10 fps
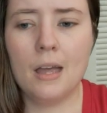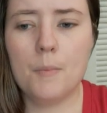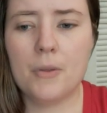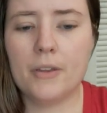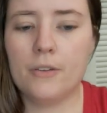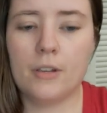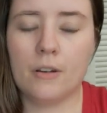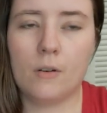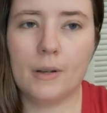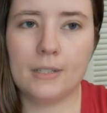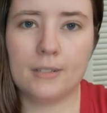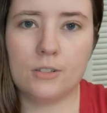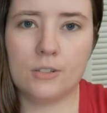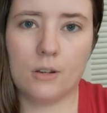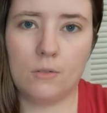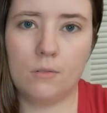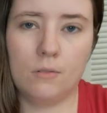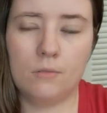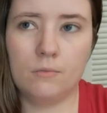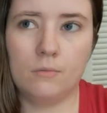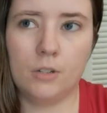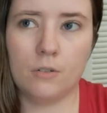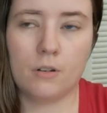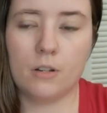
but then you can always just go, you know,